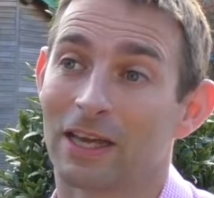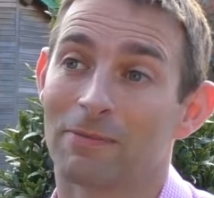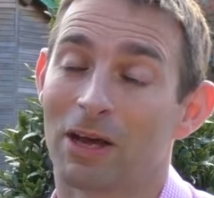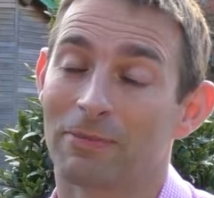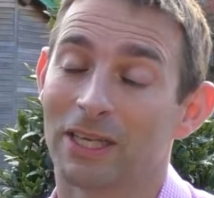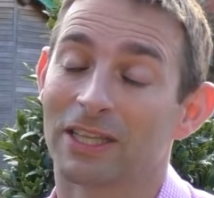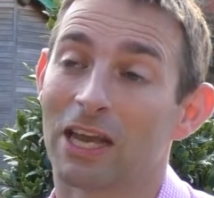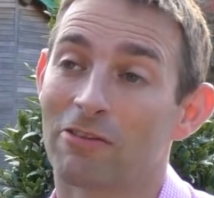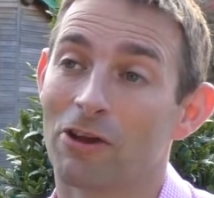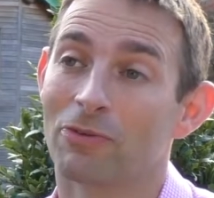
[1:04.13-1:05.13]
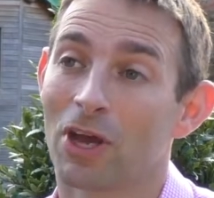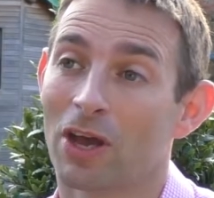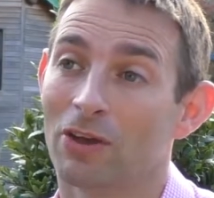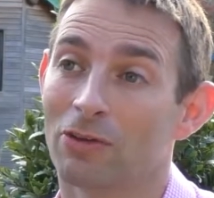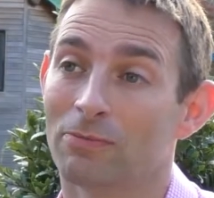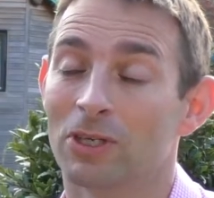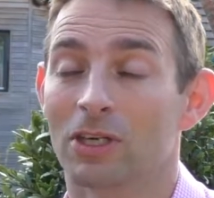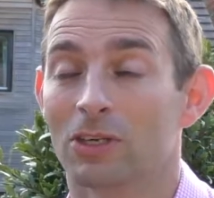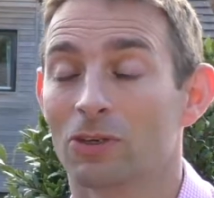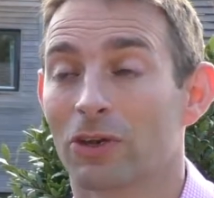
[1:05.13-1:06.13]
that might be in their own home
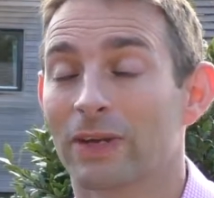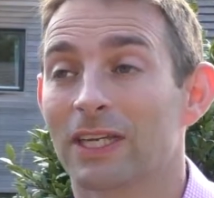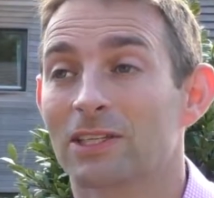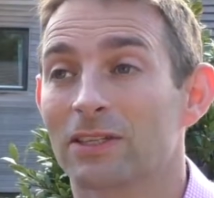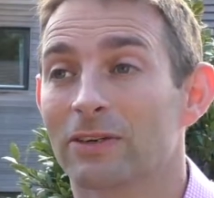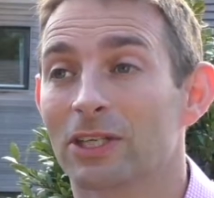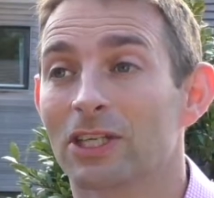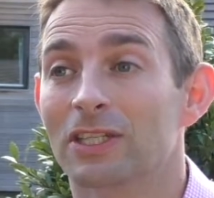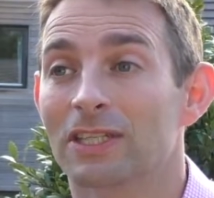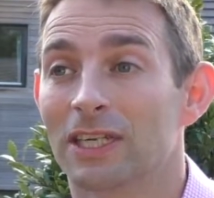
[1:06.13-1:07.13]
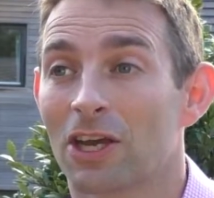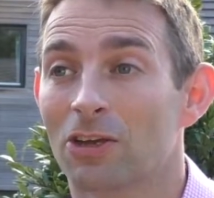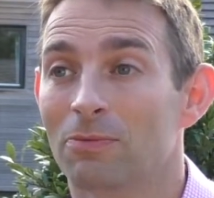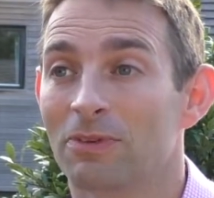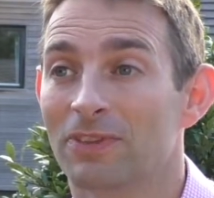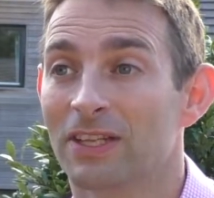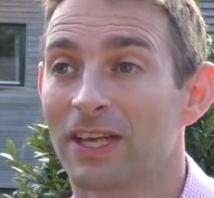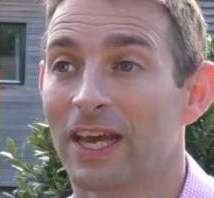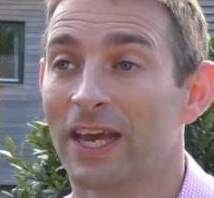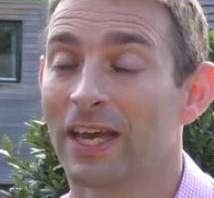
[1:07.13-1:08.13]
or going into a nursing home if they're
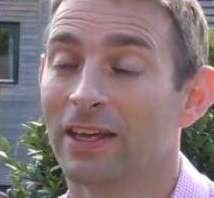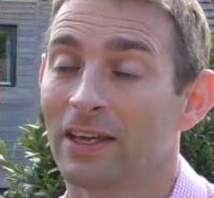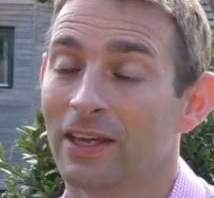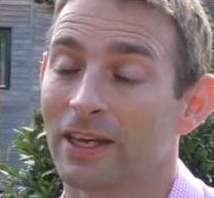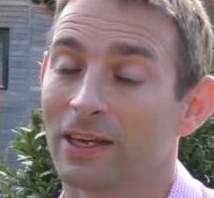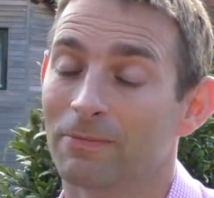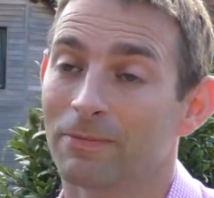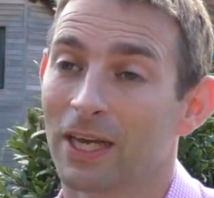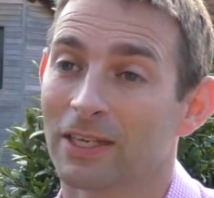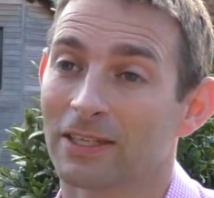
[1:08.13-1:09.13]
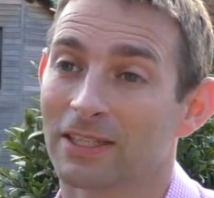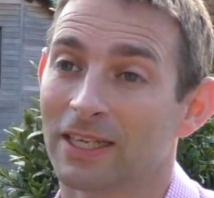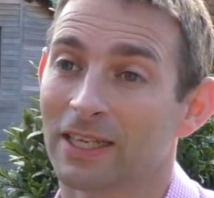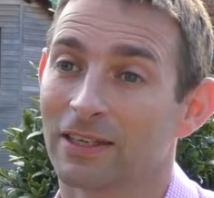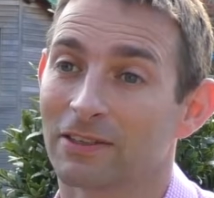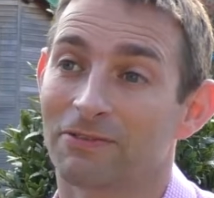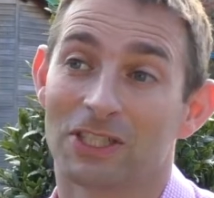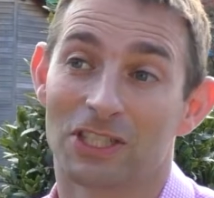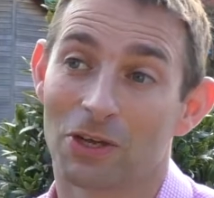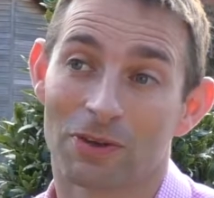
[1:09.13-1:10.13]
there um, and seeing the
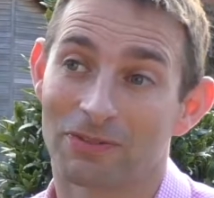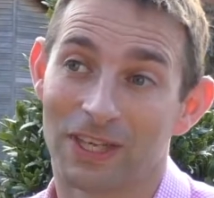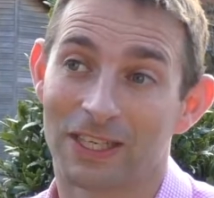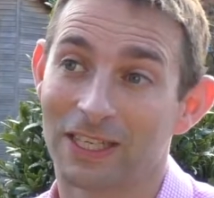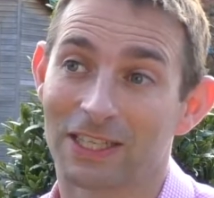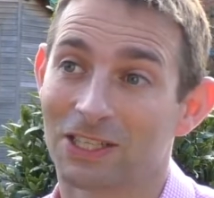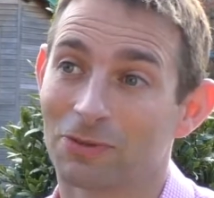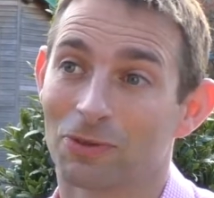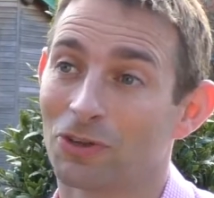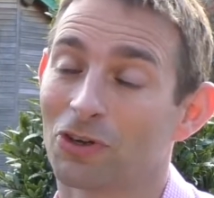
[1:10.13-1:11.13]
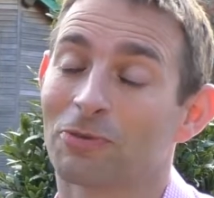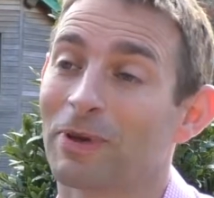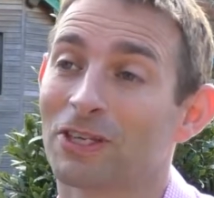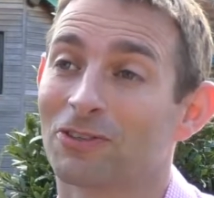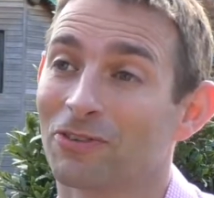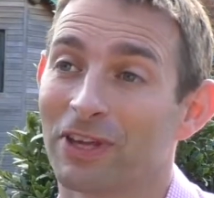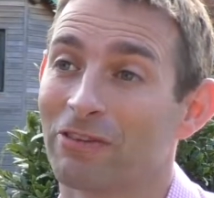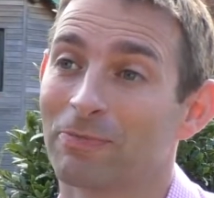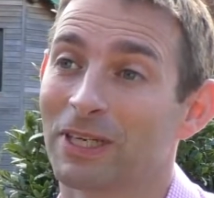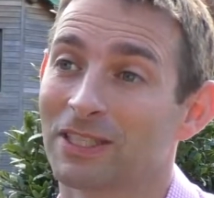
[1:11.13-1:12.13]
physio if they need to or the occupational
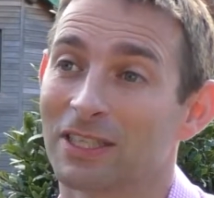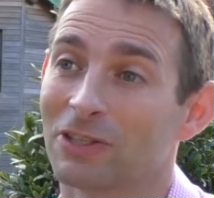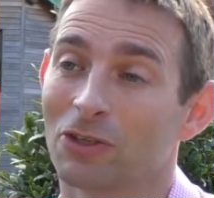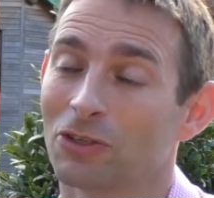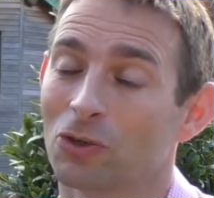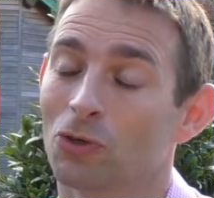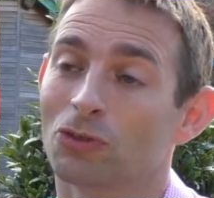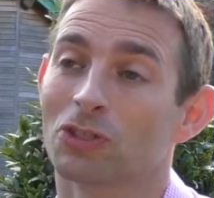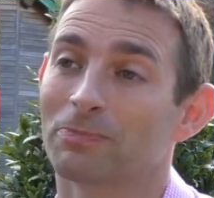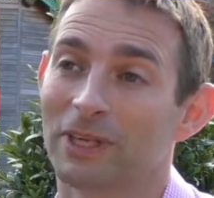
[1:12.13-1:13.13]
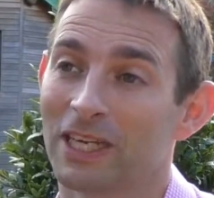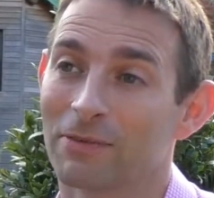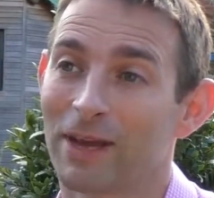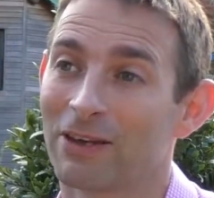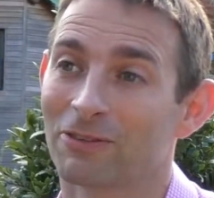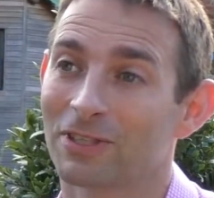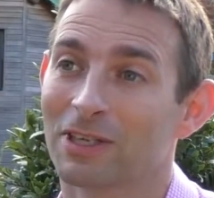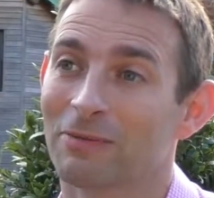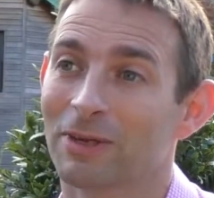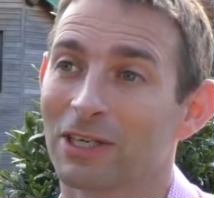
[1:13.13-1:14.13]
therapist and it not all just being about
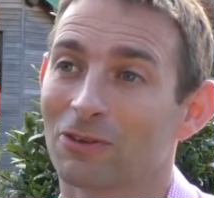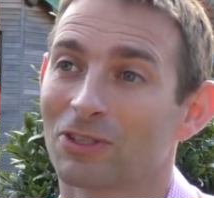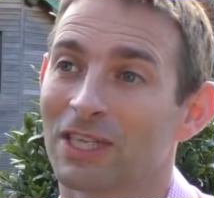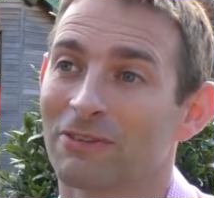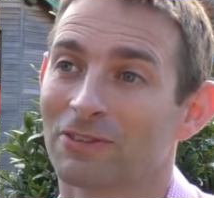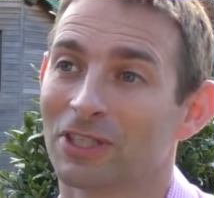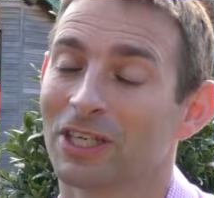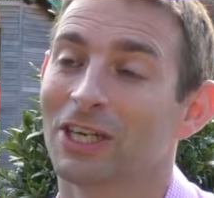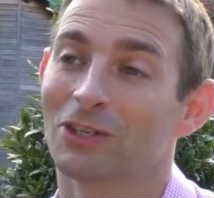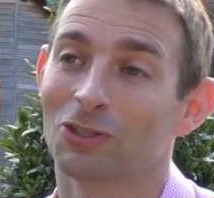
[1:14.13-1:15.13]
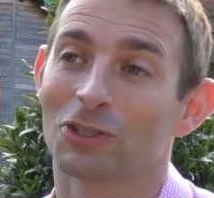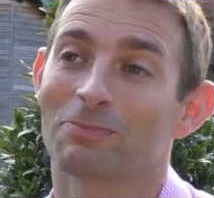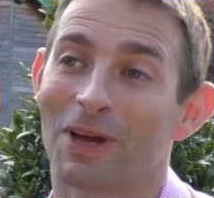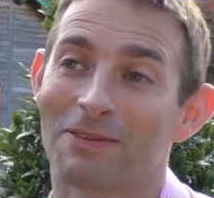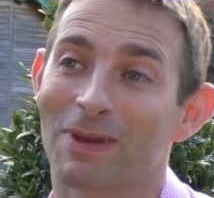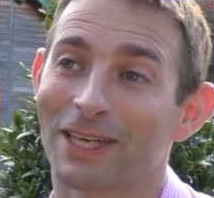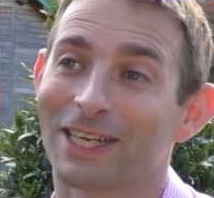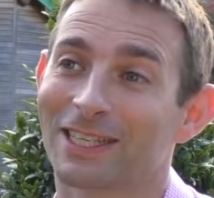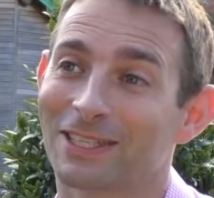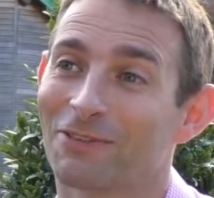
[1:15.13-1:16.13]
being looked after just by
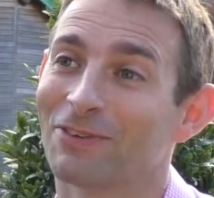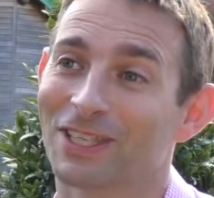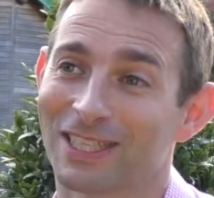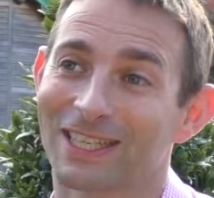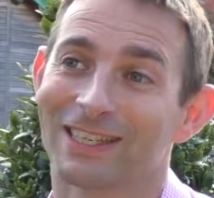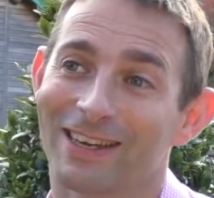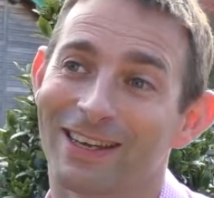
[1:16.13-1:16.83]
medics obviously